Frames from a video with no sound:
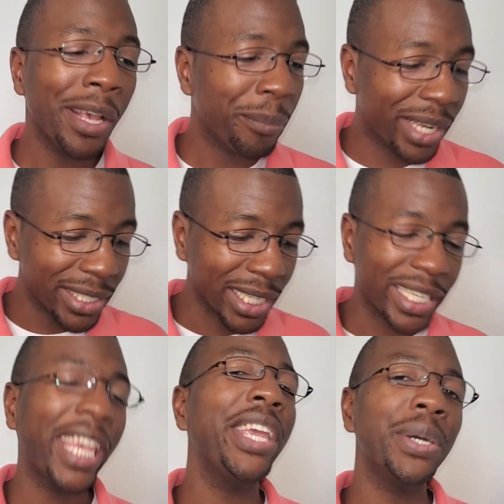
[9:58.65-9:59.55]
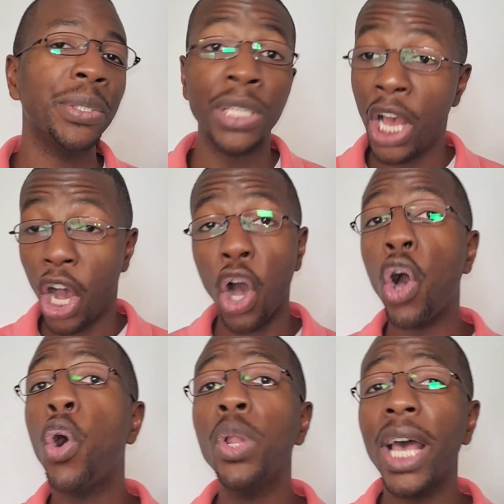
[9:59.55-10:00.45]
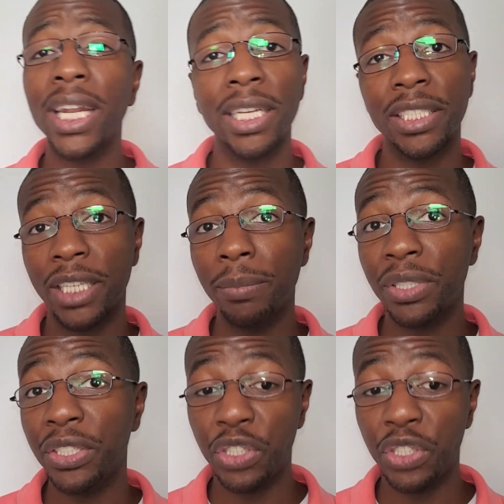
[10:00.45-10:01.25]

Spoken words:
because it kills a whole lot of assumptions